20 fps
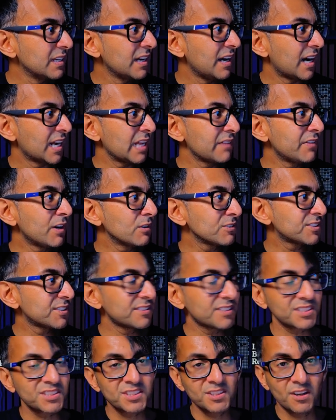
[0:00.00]
And I've also
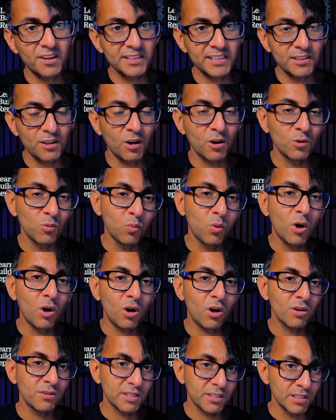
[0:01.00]
decided on what
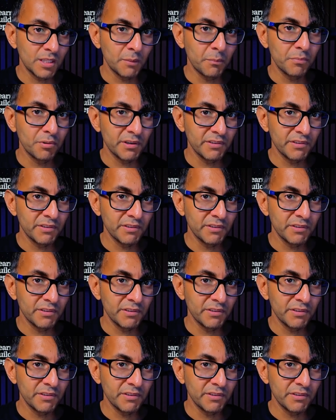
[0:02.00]
are the number